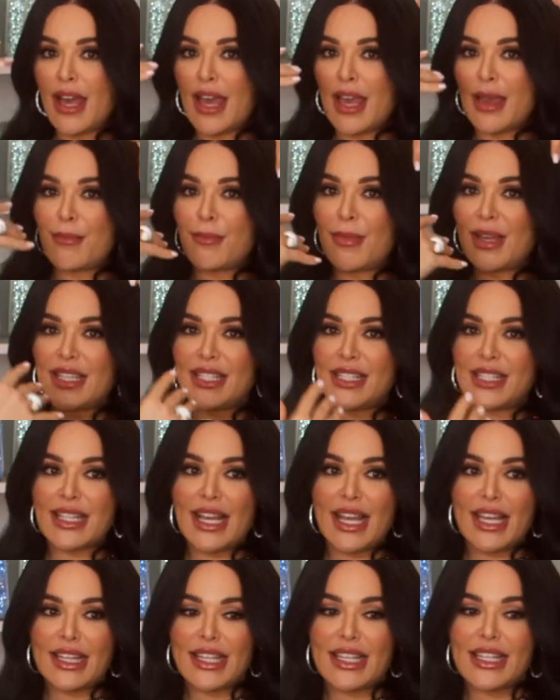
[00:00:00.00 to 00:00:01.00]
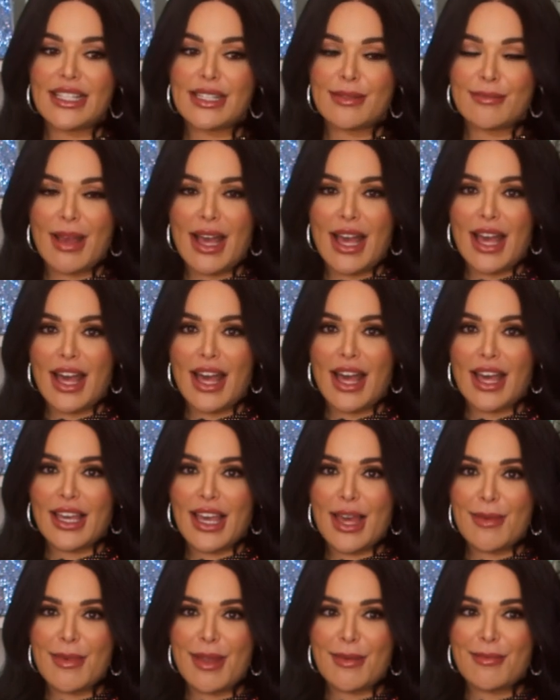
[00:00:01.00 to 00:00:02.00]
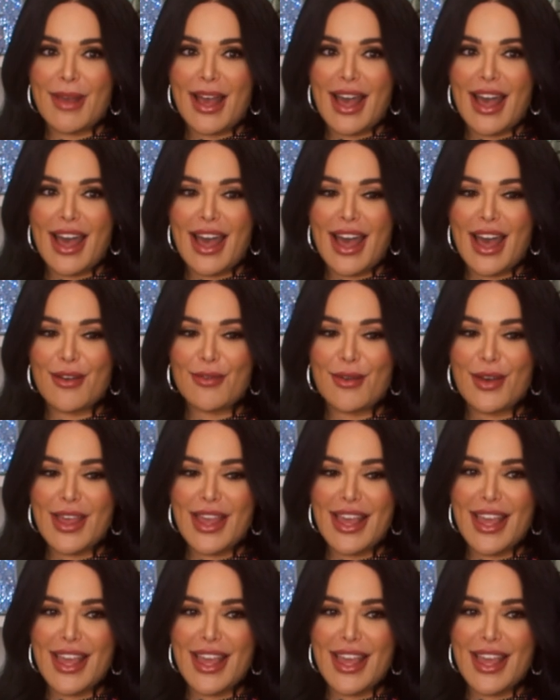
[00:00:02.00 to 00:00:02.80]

by my stylist, Maha. Come in, Maha,